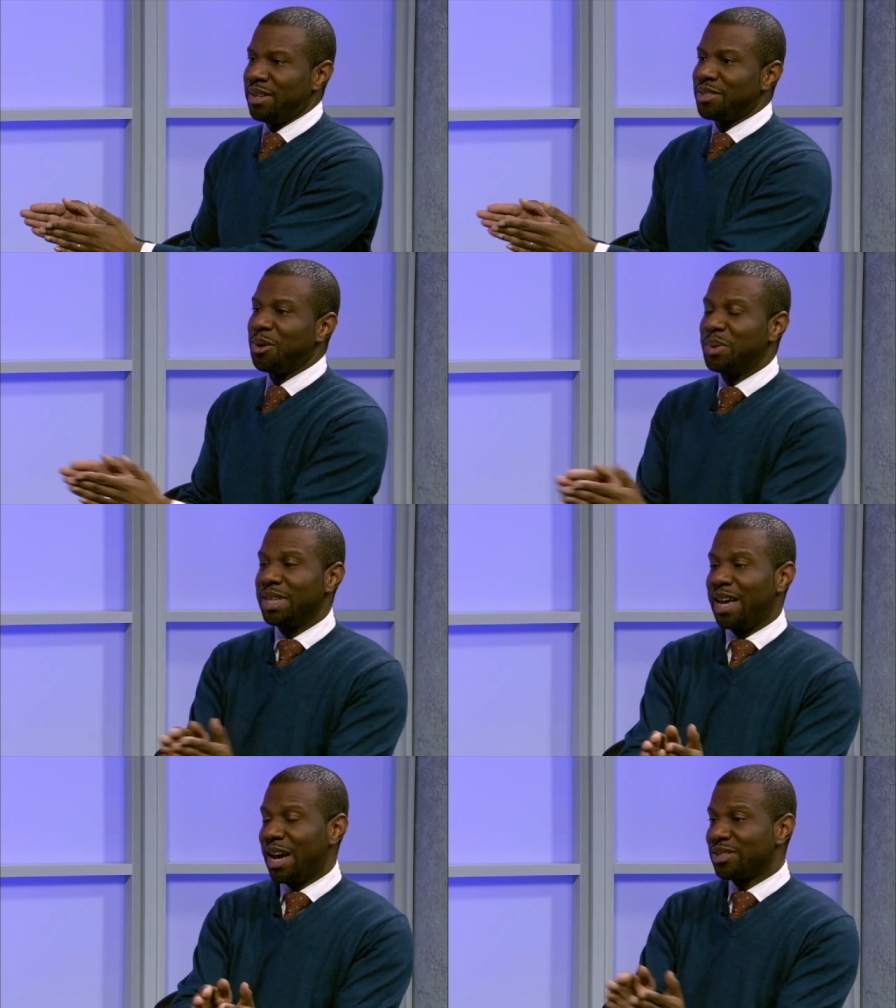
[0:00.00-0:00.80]
So when
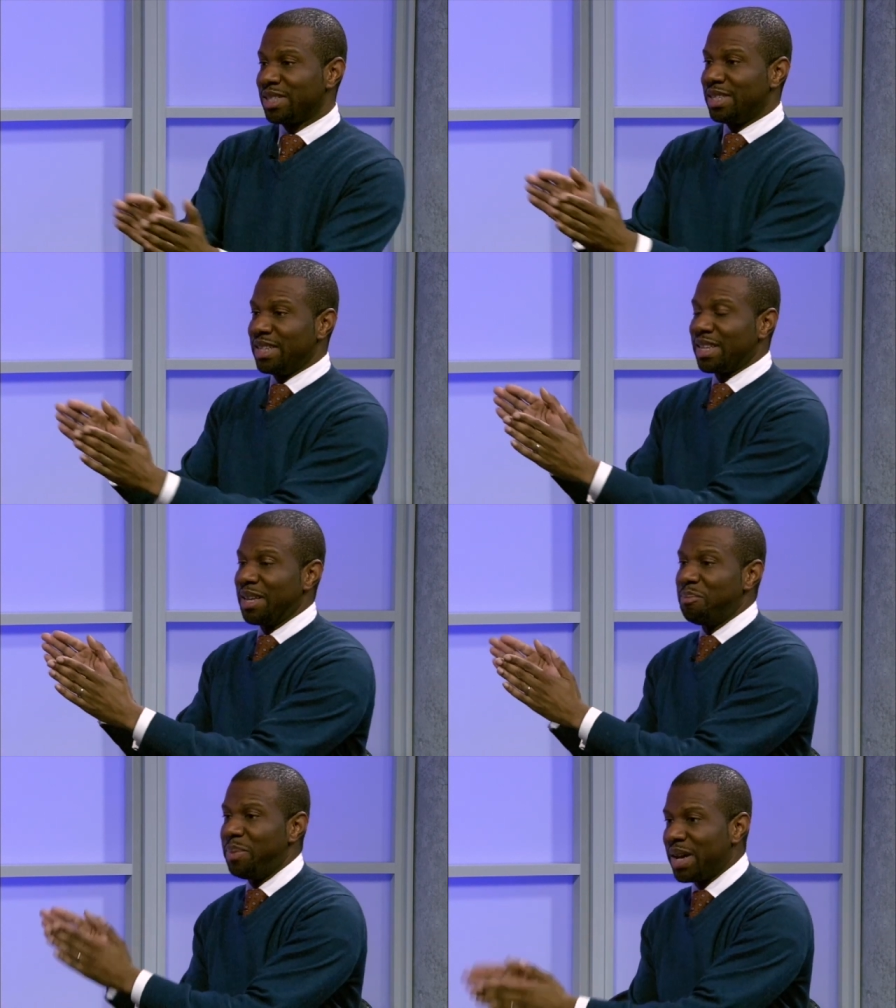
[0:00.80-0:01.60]
it actually did
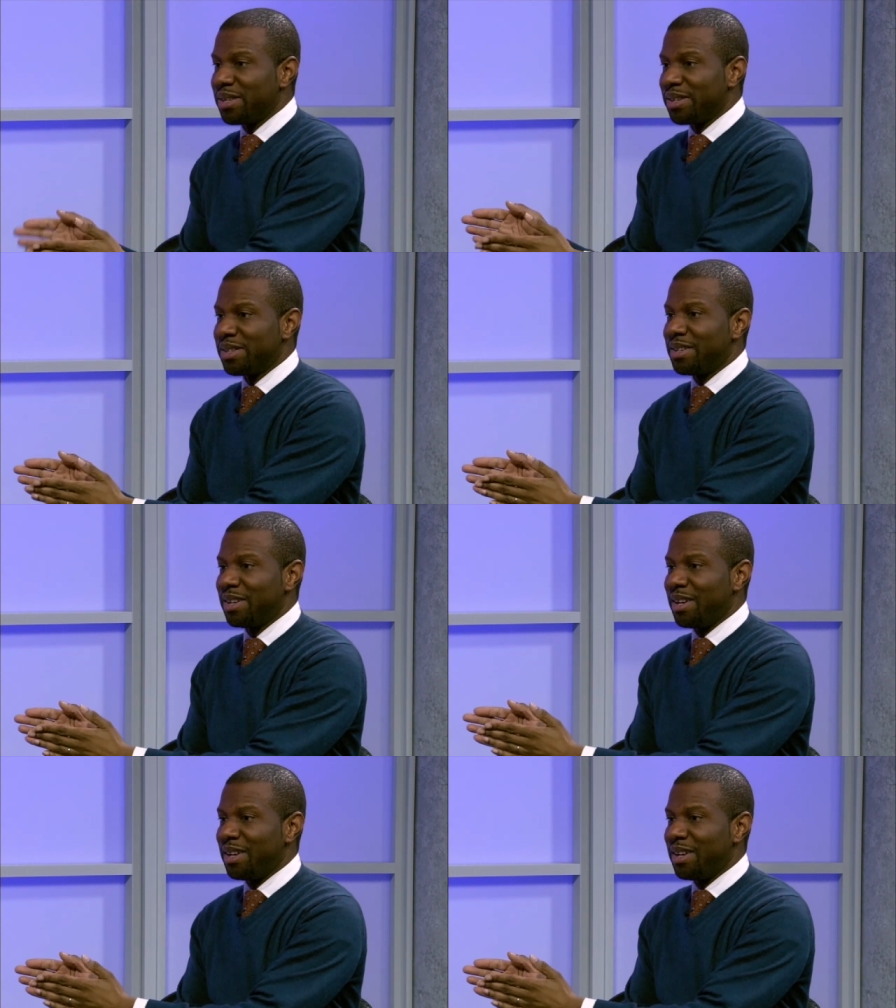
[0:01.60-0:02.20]
get better,